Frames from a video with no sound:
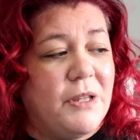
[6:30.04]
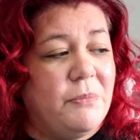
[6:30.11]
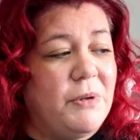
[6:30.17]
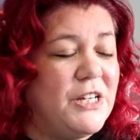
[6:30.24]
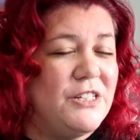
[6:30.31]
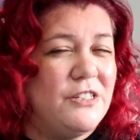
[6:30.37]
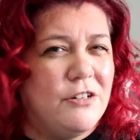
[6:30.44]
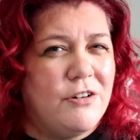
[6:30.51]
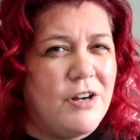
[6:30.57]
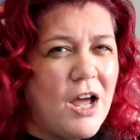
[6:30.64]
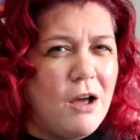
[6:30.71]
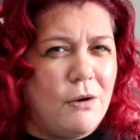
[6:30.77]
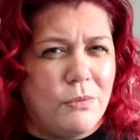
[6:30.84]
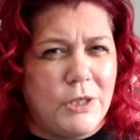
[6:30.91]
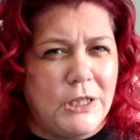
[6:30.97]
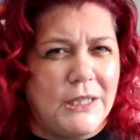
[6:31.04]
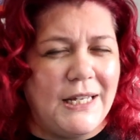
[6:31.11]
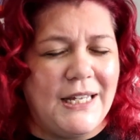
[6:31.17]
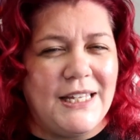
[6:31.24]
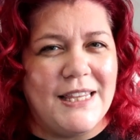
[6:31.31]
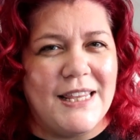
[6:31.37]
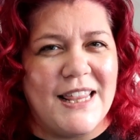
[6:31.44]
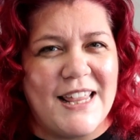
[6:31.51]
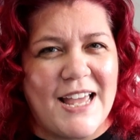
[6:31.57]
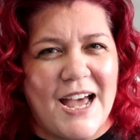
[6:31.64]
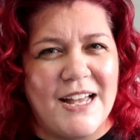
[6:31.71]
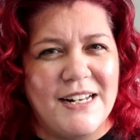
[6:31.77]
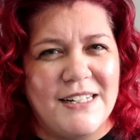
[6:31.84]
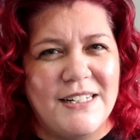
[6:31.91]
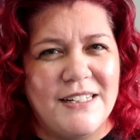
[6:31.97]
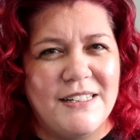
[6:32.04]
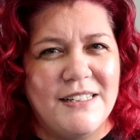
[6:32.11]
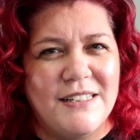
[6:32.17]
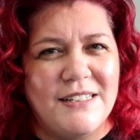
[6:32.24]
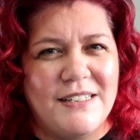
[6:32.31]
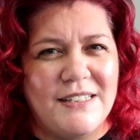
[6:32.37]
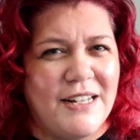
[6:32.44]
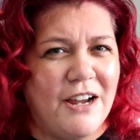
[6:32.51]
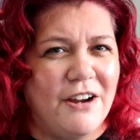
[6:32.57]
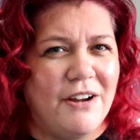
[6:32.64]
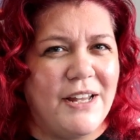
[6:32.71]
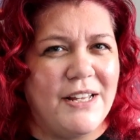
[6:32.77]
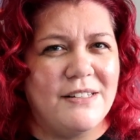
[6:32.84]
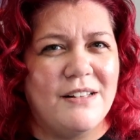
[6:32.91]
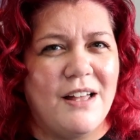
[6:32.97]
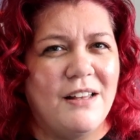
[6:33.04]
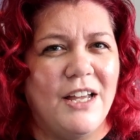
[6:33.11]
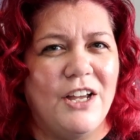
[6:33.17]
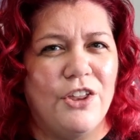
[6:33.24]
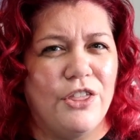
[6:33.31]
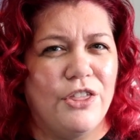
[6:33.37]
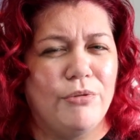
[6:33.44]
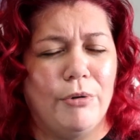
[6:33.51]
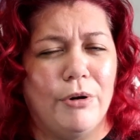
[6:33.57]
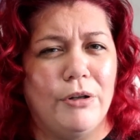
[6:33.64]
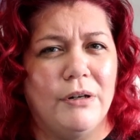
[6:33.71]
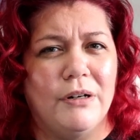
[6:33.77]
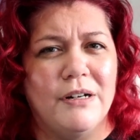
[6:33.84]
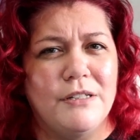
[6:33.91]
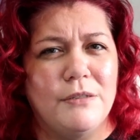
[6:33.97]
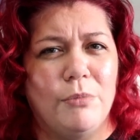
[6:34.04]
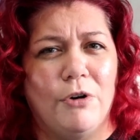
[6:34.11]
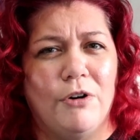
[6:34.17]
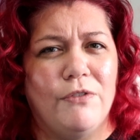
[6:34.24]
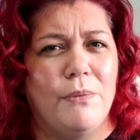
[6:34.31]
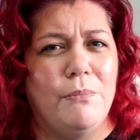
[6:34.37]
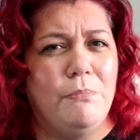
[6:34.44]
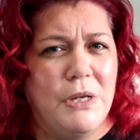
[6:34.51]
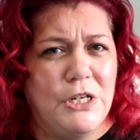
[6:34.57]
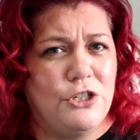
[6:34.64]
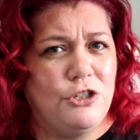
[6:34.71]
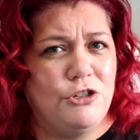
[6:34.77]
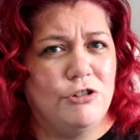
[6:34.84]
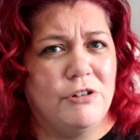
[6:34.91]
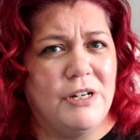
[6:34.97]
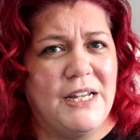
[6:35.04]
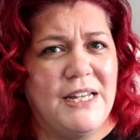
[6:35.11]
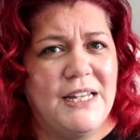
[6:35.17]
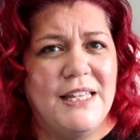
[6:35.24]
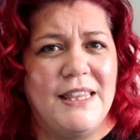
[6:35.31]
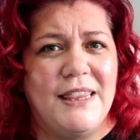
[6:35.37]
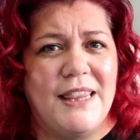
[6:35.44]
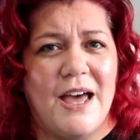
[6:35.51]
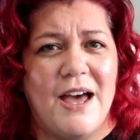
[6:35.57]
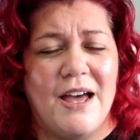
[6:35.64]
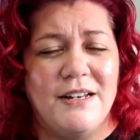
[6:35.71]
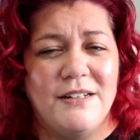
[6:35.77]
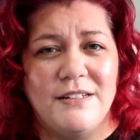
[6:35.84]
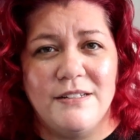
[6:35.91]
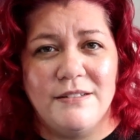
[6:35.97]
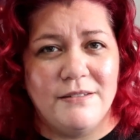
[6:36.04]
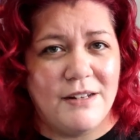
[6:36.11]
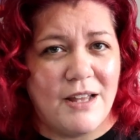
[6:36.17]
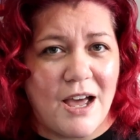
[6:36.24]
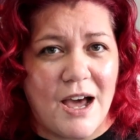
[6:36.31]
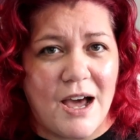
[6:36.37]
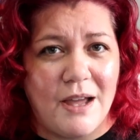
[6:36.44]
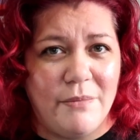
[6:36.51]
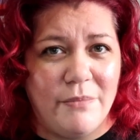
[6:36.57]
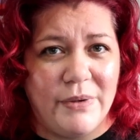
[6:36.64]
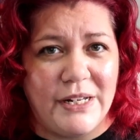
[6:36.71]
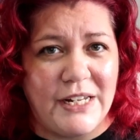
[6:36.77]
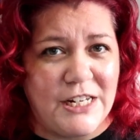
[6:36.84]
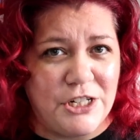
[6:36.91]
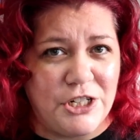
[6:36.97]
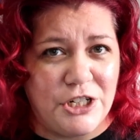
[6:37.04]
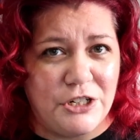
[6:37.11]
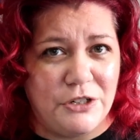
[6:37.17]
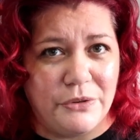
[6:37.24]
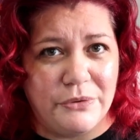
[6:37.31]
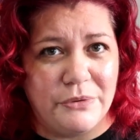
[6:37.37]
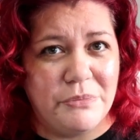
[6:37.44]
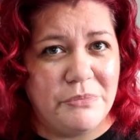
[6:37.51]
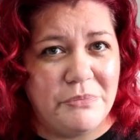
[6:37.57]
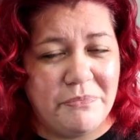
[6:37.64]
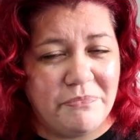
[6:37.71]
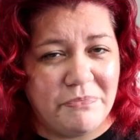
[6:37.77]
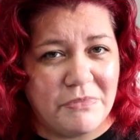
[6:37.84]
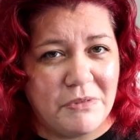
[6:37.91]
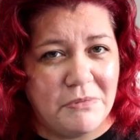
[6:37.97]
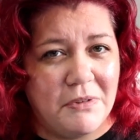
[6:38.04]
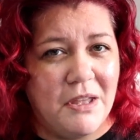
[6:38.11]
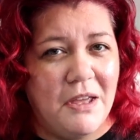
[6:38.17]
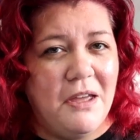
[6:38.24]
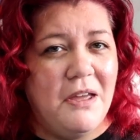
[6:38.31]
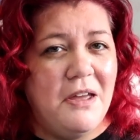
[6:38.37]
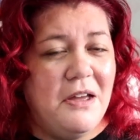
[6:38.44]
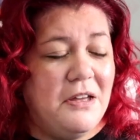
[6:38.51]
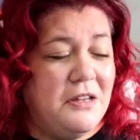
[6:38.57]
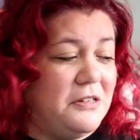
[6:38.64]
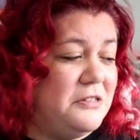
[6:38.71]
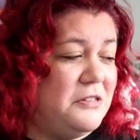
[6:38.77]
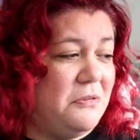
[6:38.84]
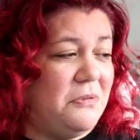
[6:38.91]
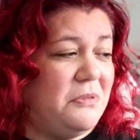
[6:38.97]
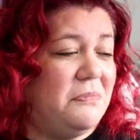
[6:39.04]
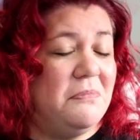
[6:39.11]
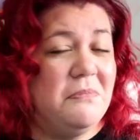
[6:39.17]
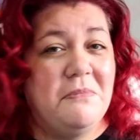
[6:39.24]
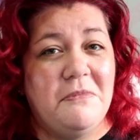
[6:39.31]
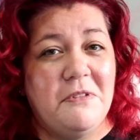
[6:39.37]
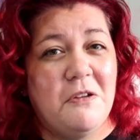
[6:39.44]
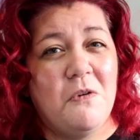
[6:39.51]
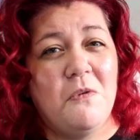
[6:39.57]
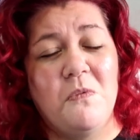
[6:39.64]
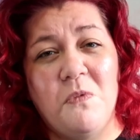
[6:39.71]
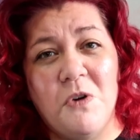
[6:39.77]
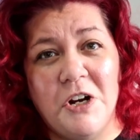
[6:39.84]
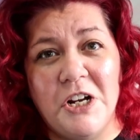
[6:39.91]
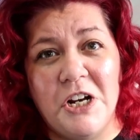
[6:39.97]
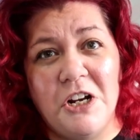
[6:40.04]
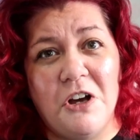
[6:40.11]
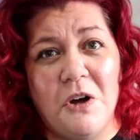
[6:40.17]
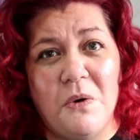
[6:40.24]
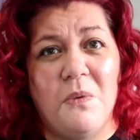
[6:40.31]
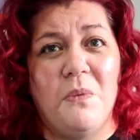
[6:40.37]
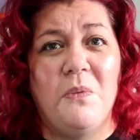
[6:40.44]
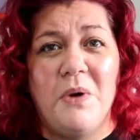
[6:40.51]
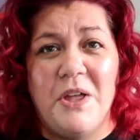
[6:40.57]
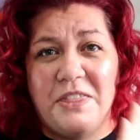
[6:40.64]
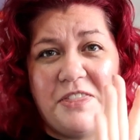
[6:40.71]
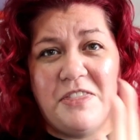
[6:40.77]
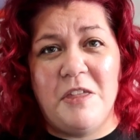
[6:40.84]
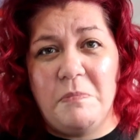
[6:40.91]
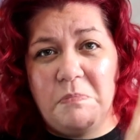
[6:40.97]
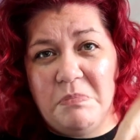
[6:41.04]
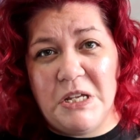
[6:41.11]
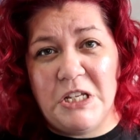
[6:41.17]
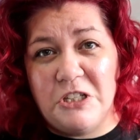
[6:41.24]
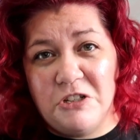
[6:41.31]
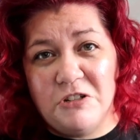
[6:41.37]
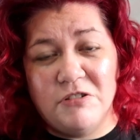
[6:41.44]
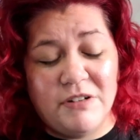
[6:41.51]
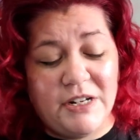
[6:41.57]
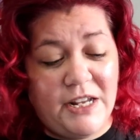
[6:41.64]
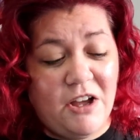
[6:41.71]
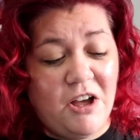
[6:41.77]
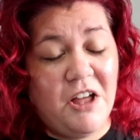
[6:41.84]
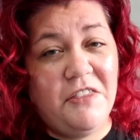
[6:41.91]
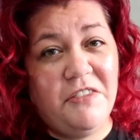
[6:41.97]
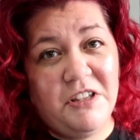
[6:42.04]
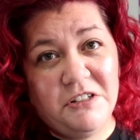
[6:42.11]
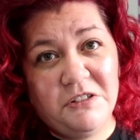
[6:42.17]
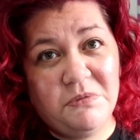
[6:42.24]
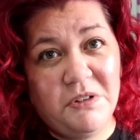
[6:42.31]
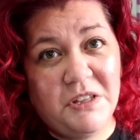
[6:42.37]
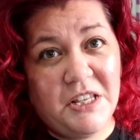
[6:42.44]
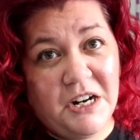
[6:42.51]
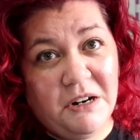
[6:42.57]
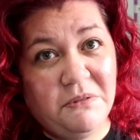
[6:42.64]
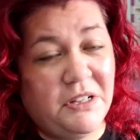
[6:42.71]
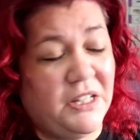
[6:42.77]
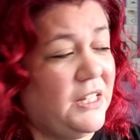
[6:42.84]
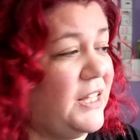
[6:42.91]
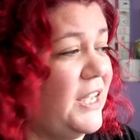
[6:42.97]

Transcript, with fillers: because they're not really that scary. It's not like a thriller. It's more of a mystery that I'm into so we're gonna go with the mystery on this one that I really